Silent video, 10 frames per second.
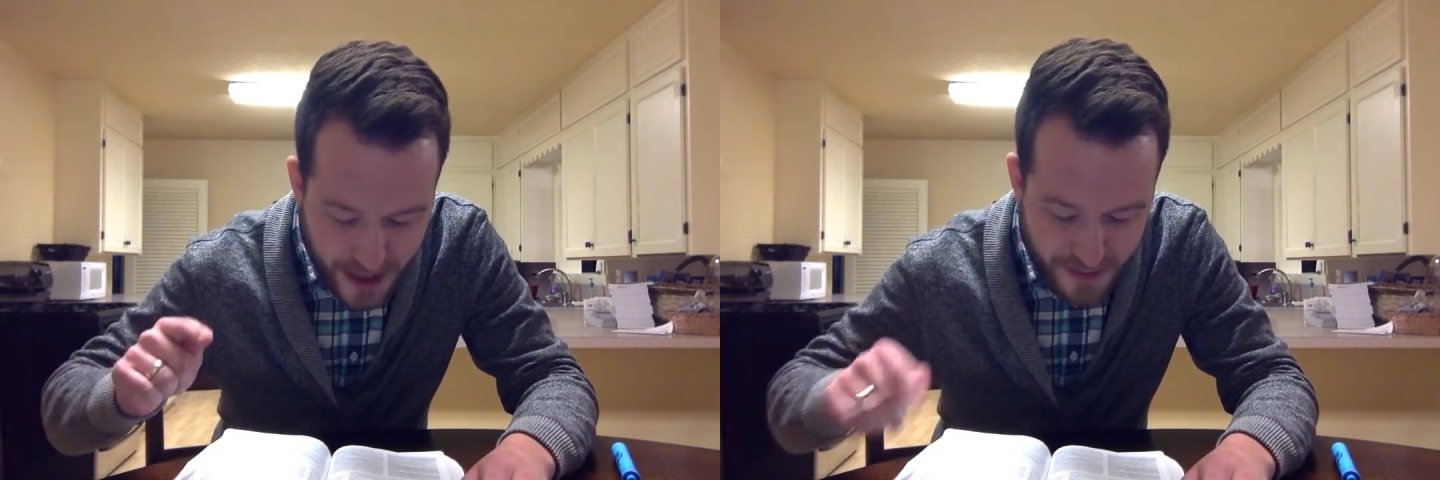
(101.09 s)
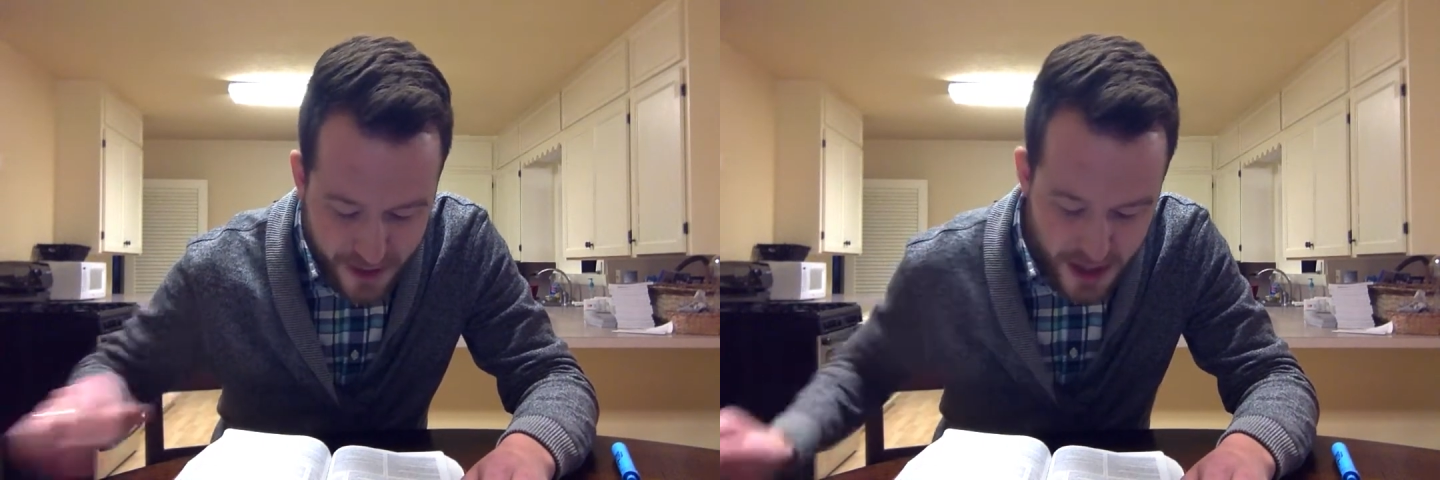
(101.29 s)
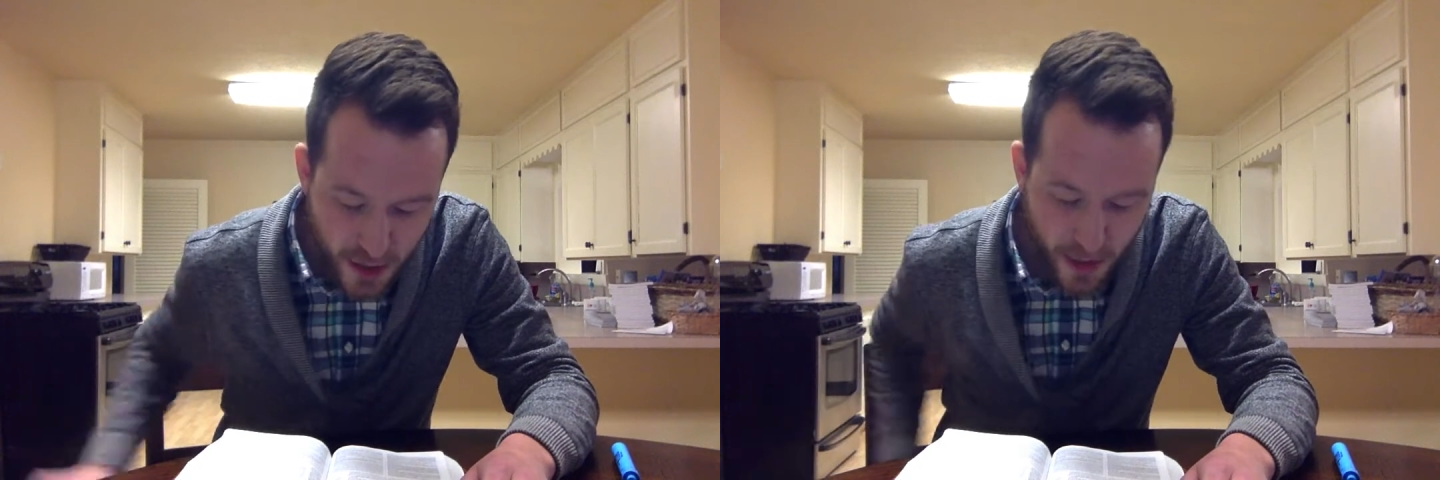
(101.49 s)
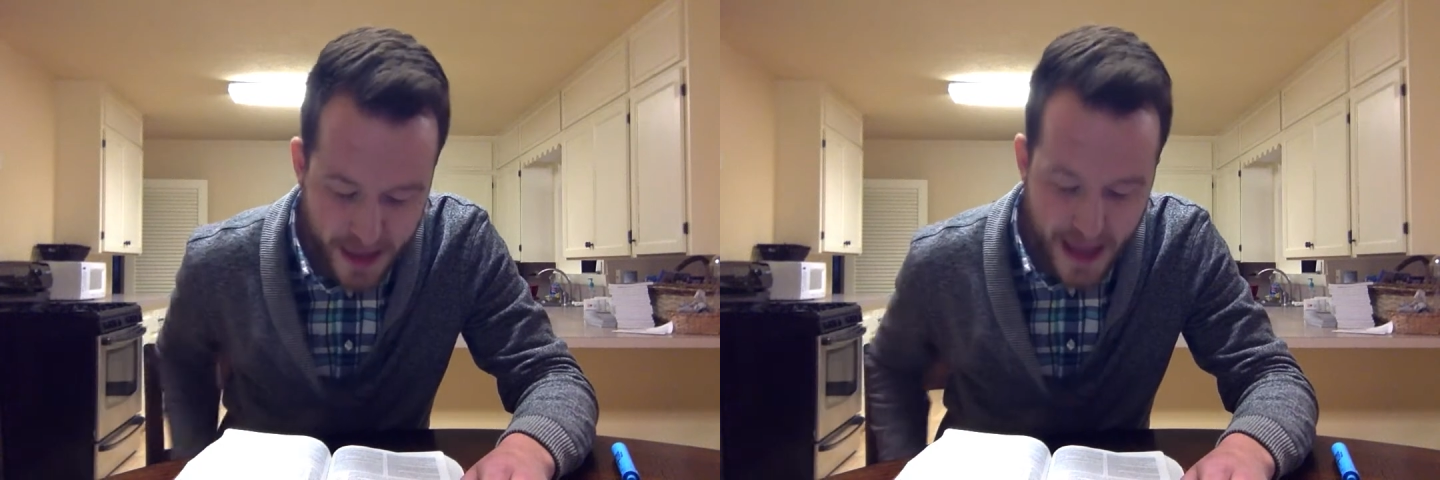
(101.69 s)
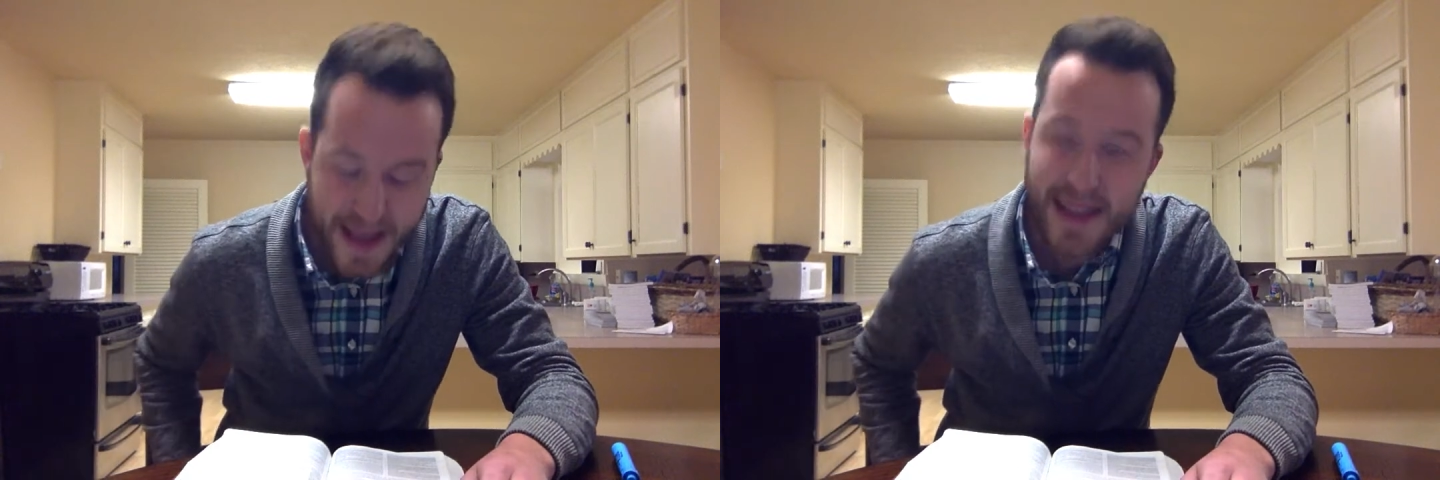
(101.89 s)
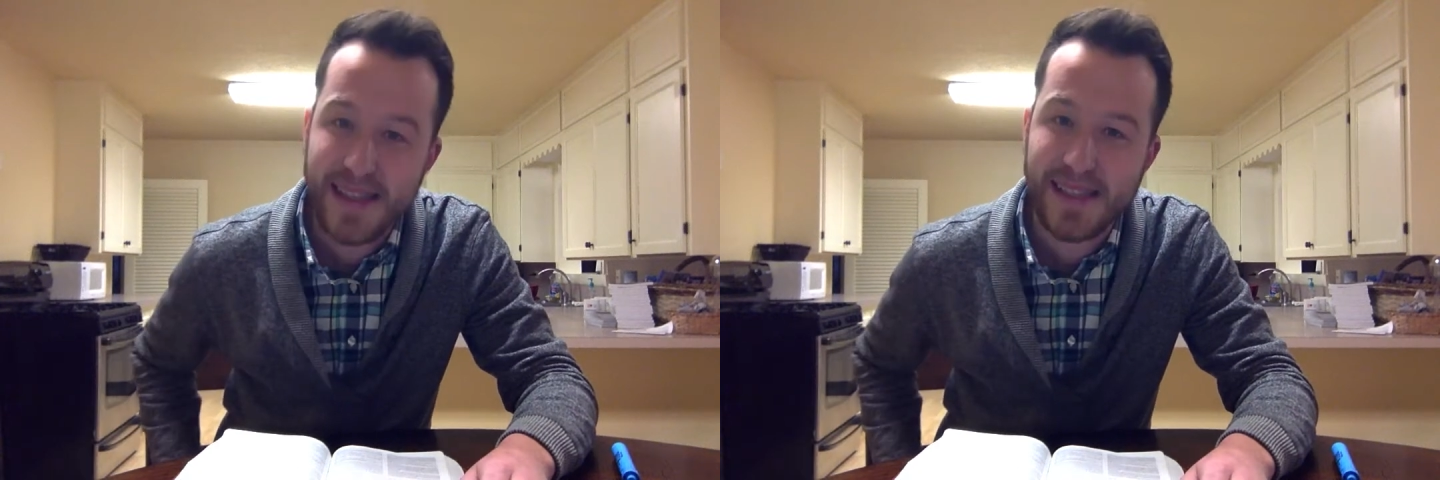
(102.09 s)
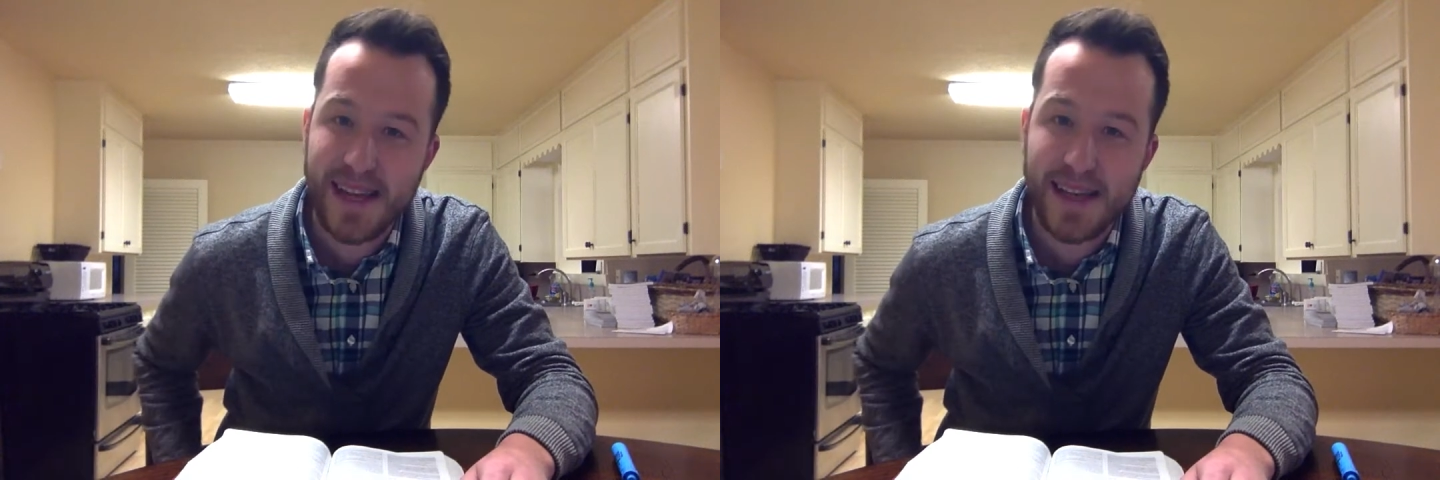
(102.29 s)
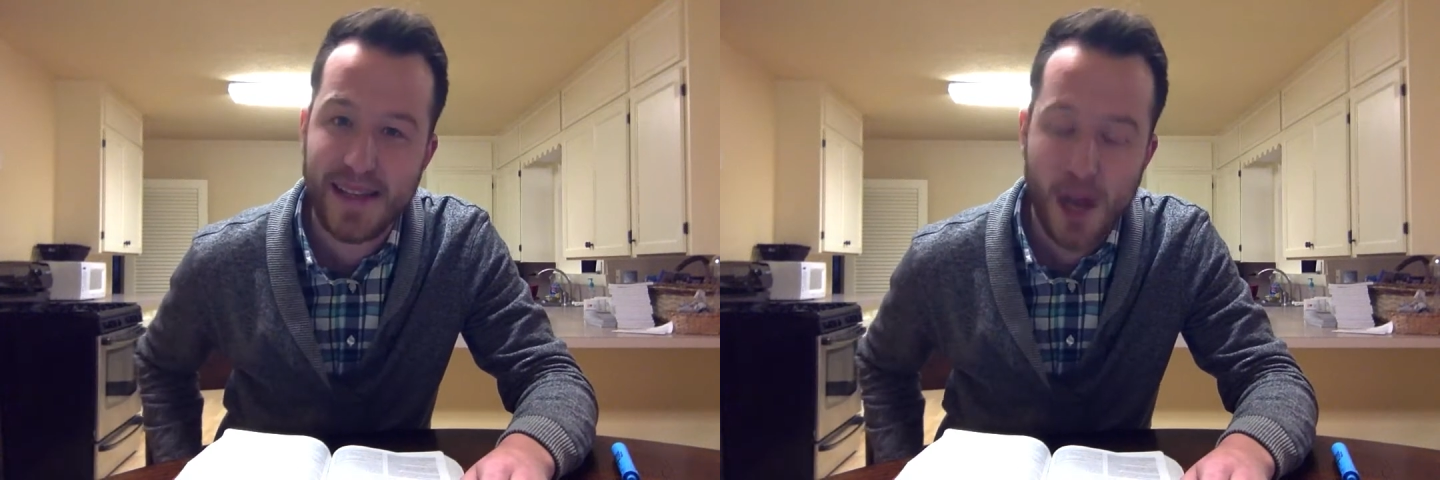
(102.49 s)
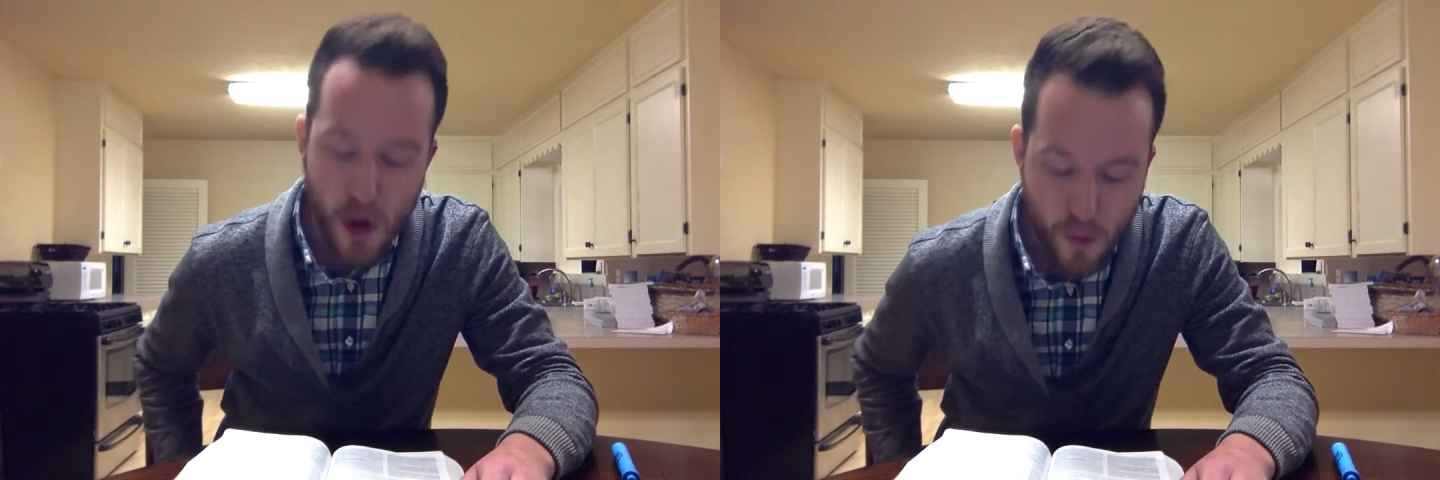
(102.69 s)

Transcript: to verse 28, he says,